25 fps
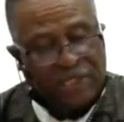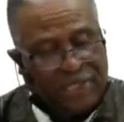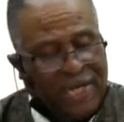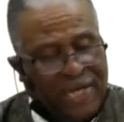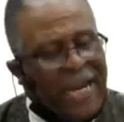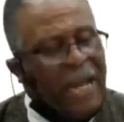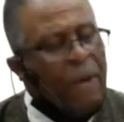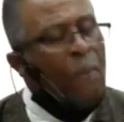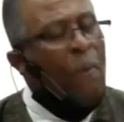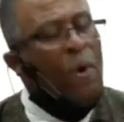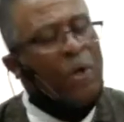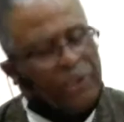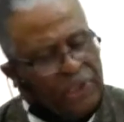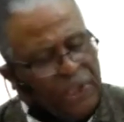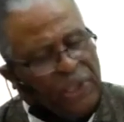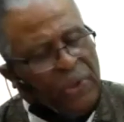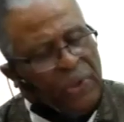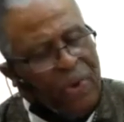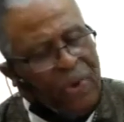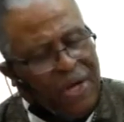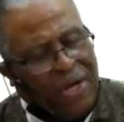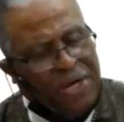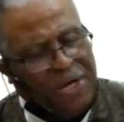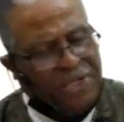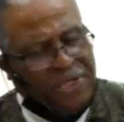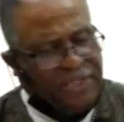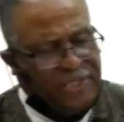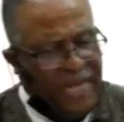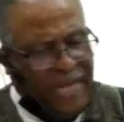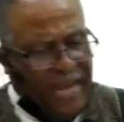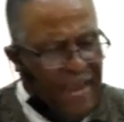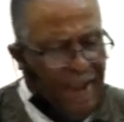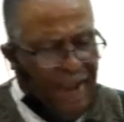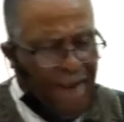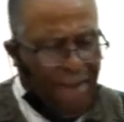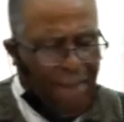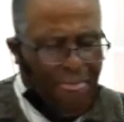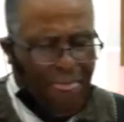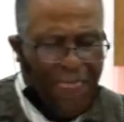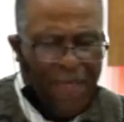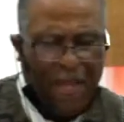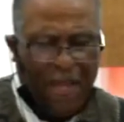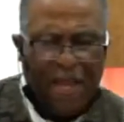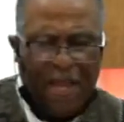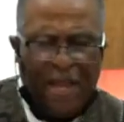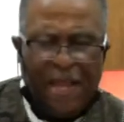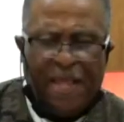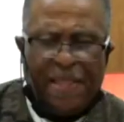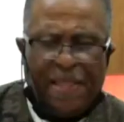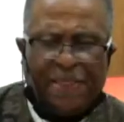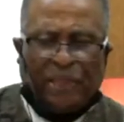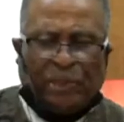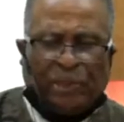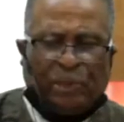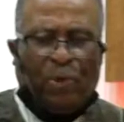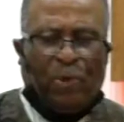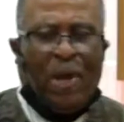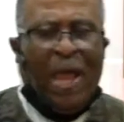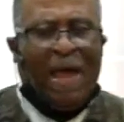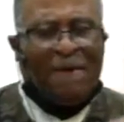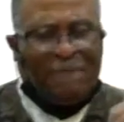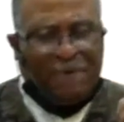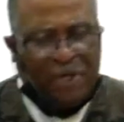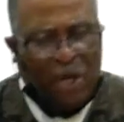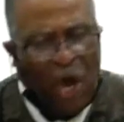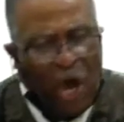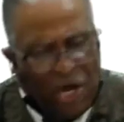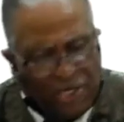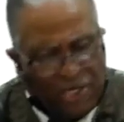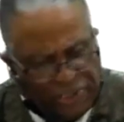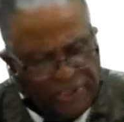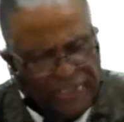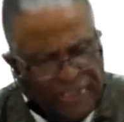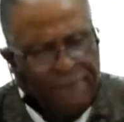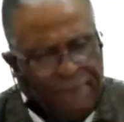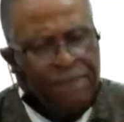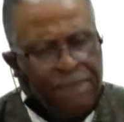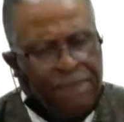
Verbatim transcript: I want you to understand that you have an awesome